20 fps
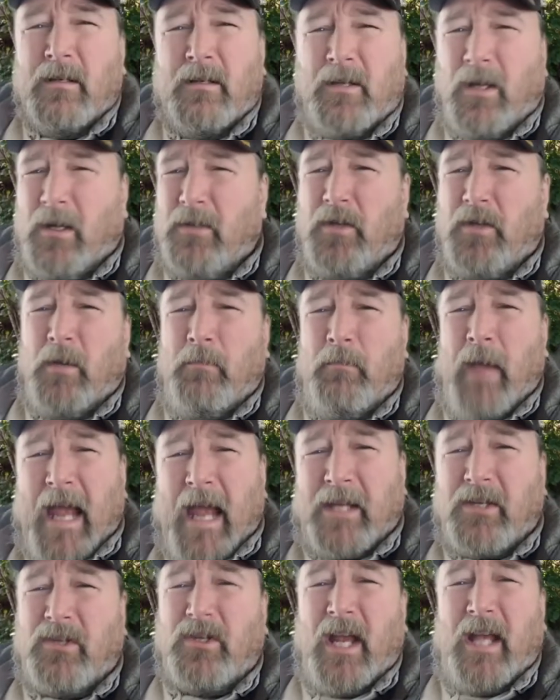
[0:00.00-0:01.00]
Could you
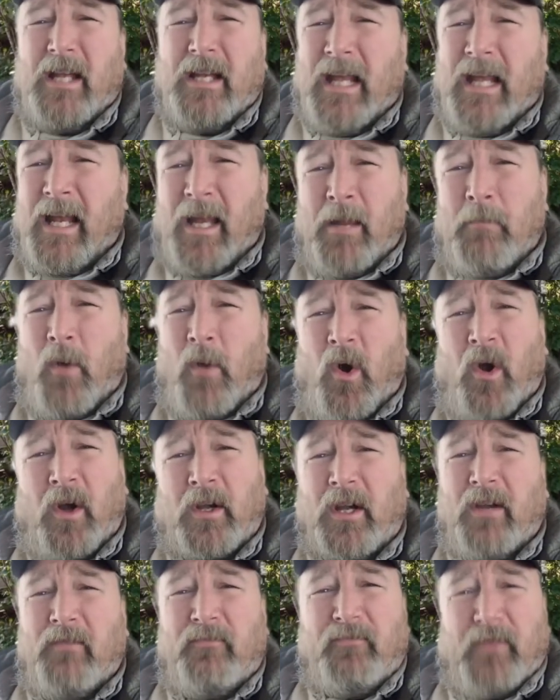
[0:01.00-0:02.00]
make shit any more
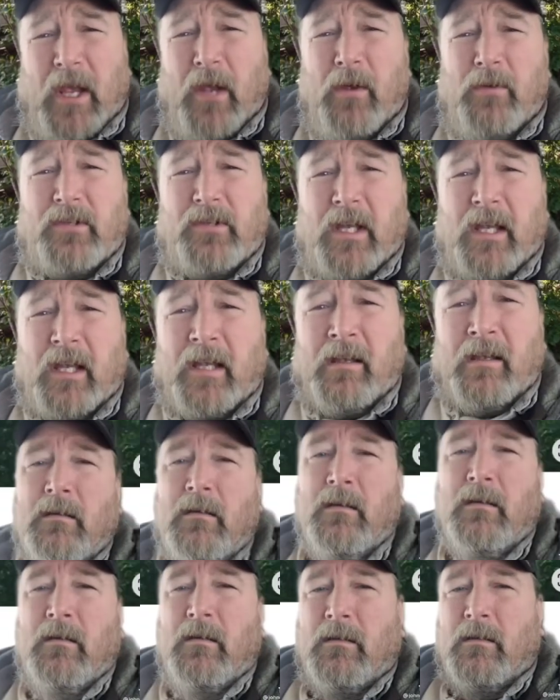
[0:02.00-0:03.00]
confusing?
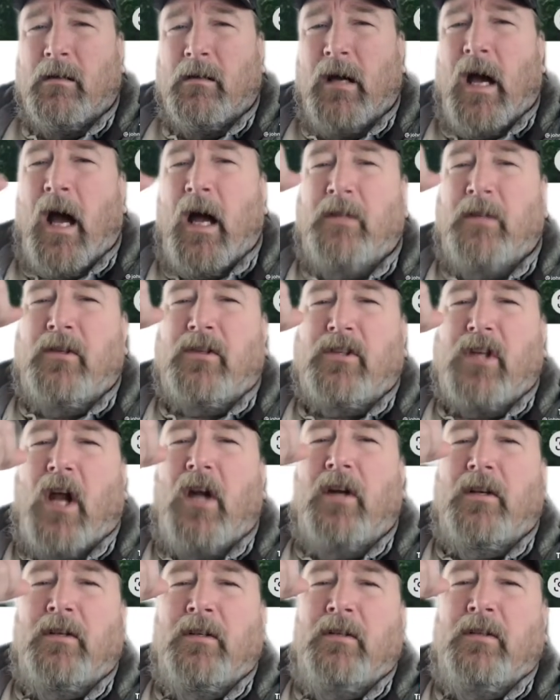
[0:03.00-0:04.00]

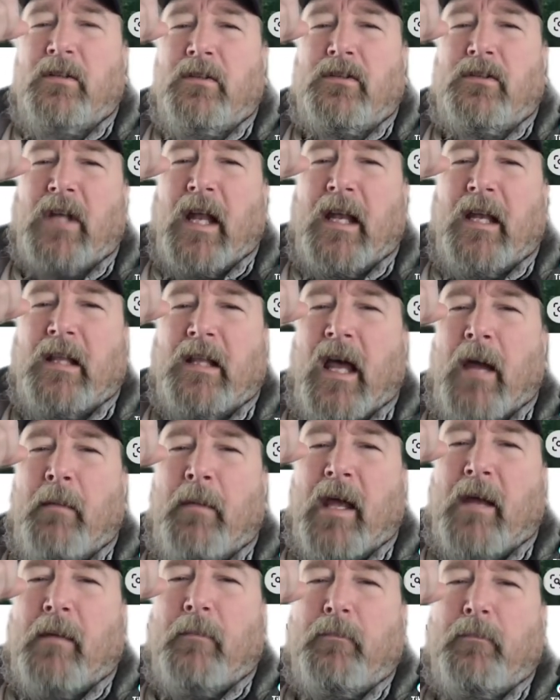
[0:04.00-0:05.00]
Uncertain city
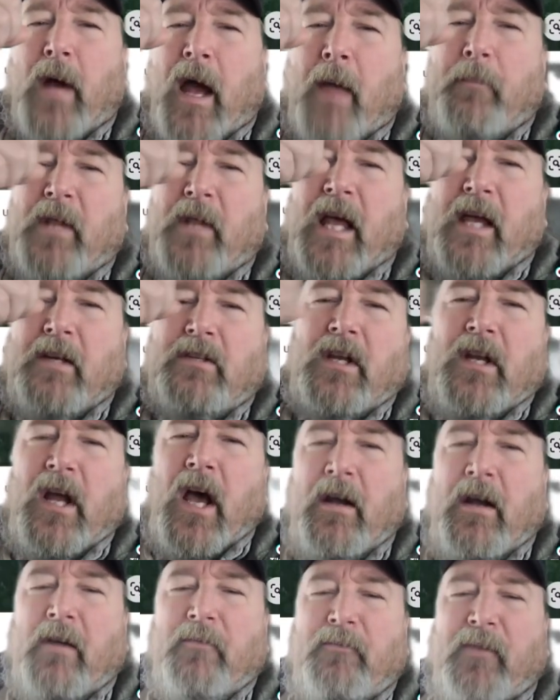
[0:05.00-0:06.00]
limit, population
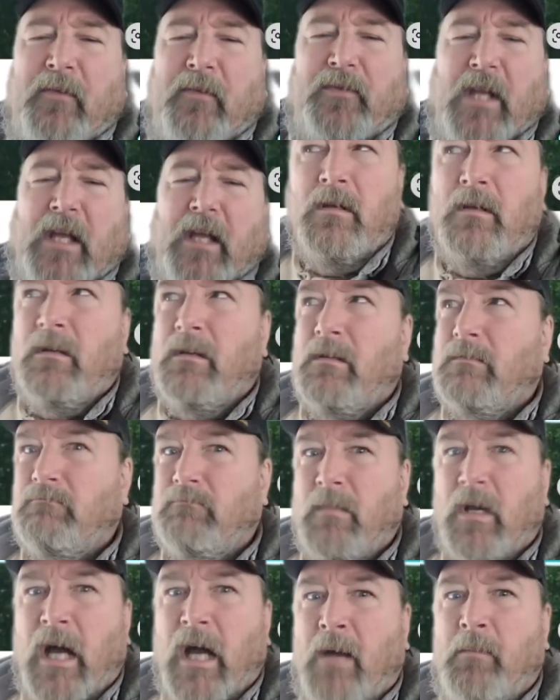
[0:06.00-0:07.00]
150.
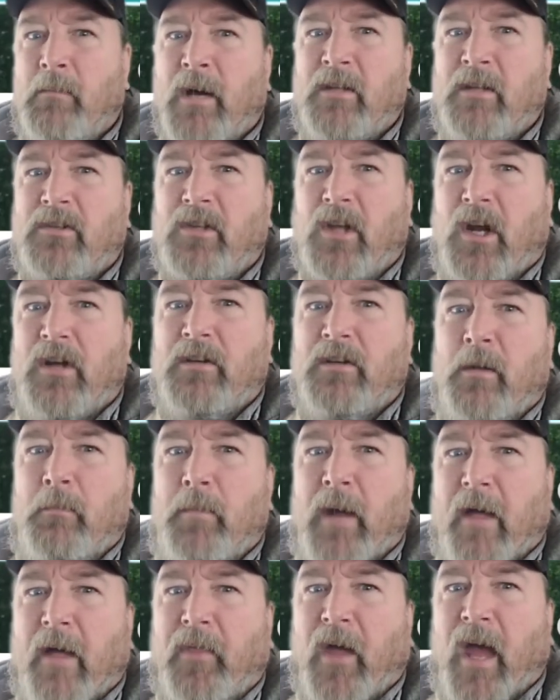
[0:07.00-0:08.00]
I'm uncertain
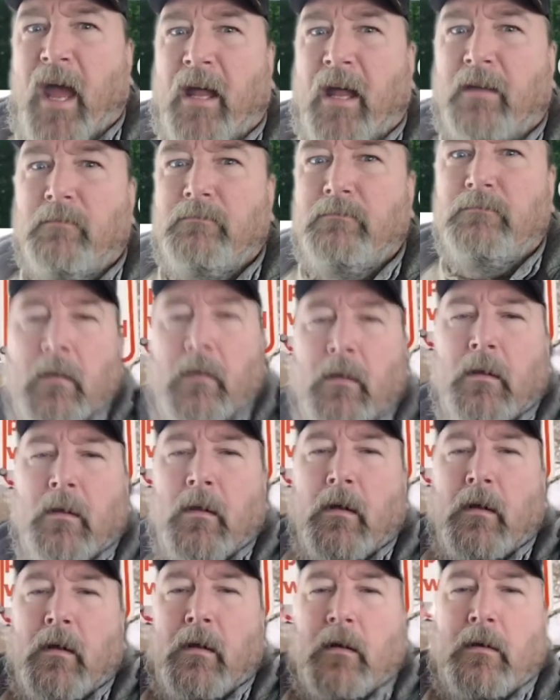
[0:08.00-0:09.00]
about that.
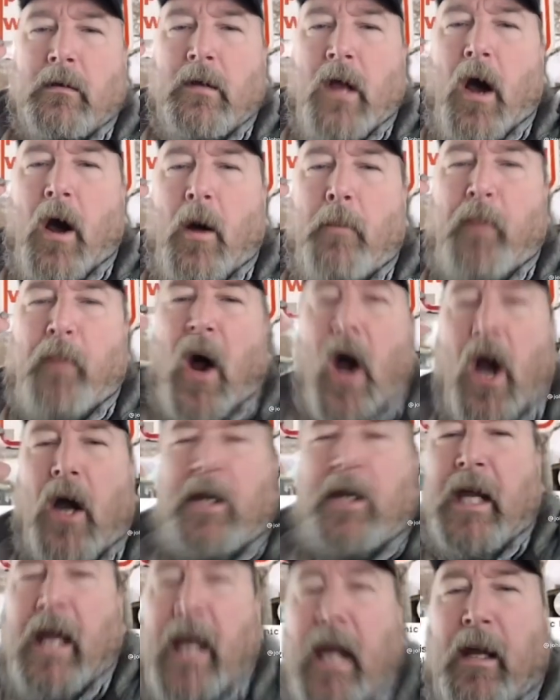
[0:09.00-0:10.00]
No
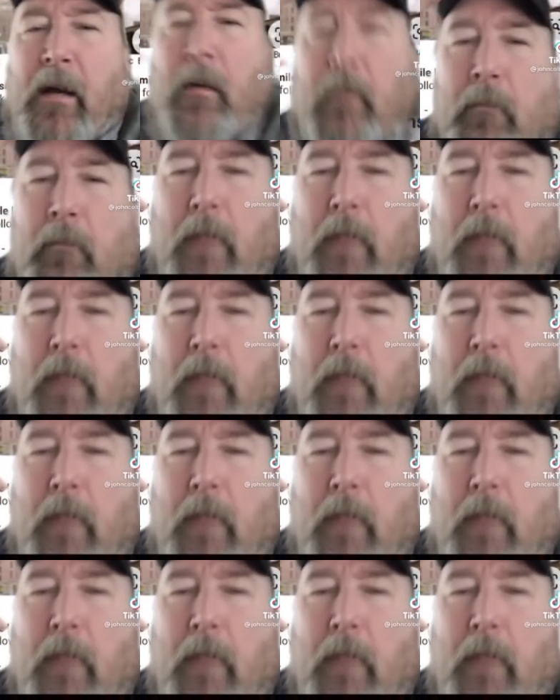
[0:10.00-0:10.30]
parking.